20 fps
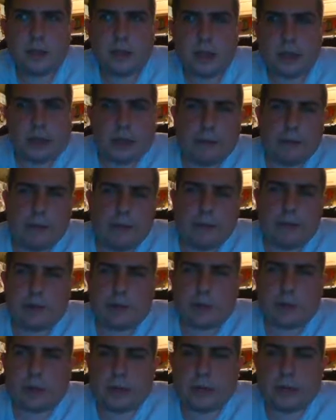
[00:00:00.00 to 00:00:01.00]
I, I mean, of
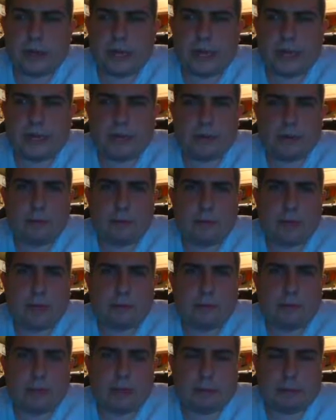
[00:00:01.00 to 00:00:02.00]
course, okay, you know,
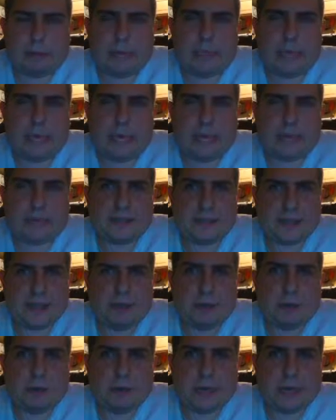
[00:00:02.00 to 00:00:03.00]
Nebula was cast in the
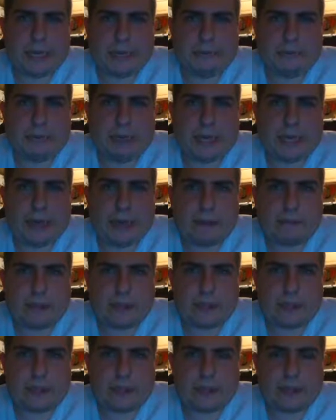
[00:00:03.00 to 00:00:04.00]
more negative light,
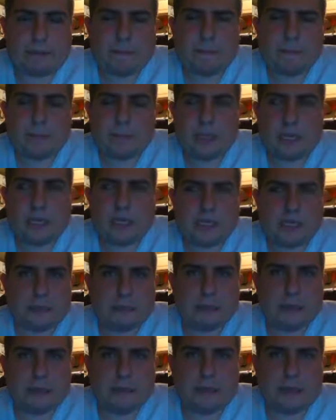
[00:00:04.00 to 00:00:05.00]
obviously, in this
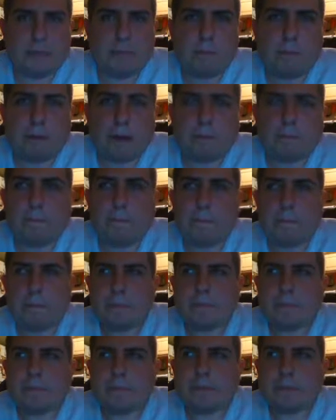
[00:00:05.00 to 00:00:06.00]
movie, but
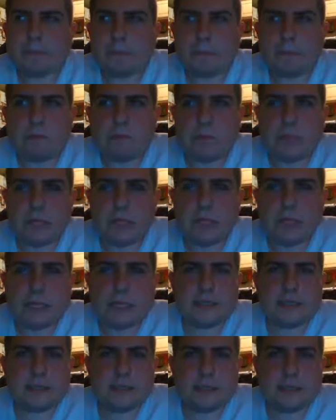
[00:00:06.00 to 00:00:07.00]

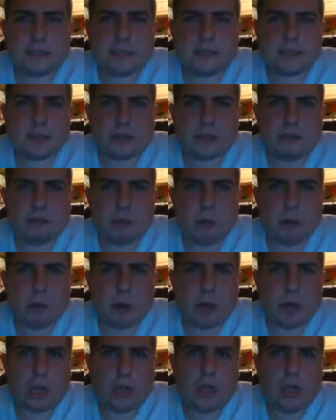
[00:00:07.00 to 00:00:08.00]
not so much for
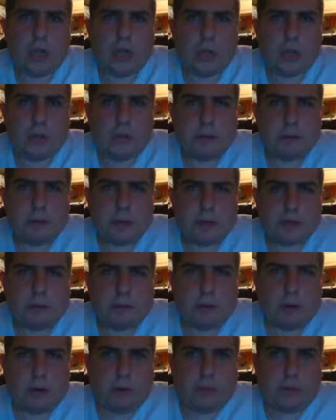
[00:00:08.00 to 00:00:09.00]
Gamora. But
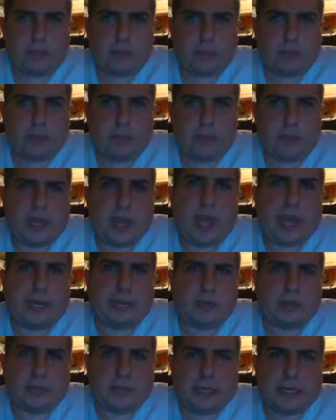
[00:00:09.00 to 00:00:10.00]
Gamora wasn't such an
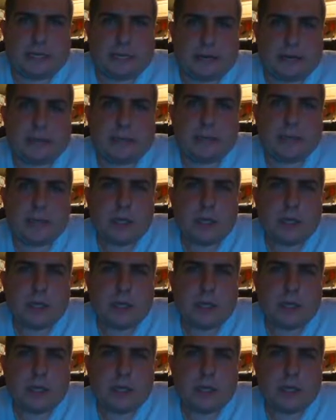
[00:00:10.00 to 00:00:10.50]
angel either.